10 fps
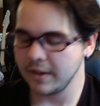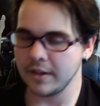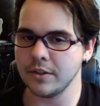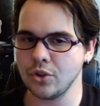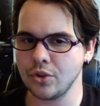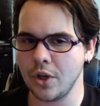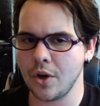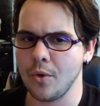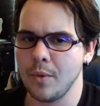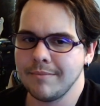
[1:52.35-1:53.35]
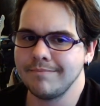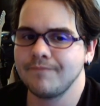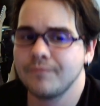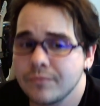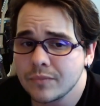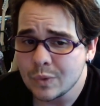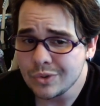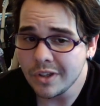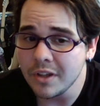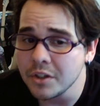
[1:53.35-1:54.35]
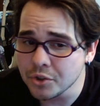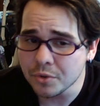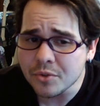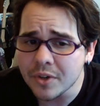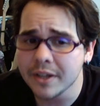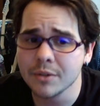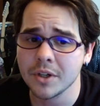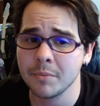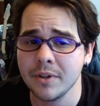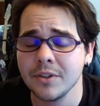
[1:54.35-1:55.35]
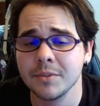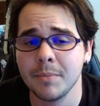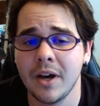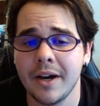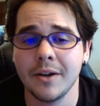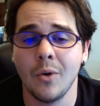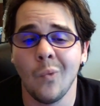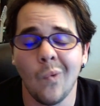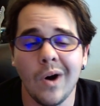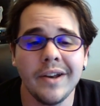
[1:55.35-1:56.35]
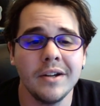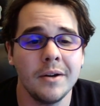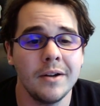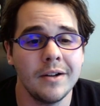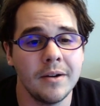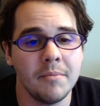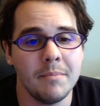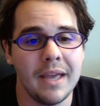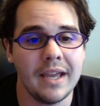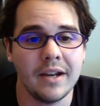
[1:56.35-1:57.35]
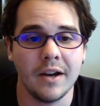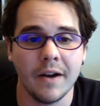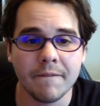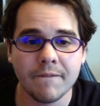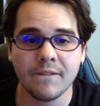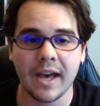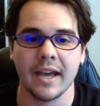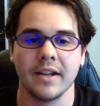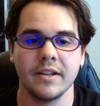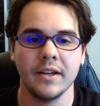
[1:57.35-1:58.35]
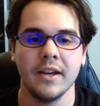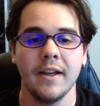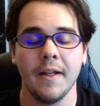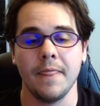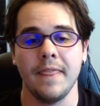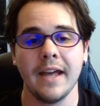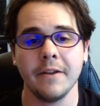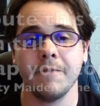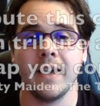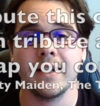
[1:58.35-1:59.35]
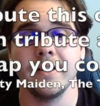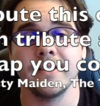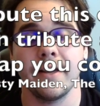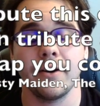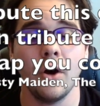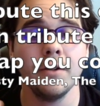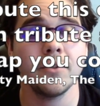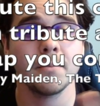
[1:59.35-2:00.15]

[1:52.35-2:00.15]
So, True Dracos are built upon one main effect. That effect is that all of their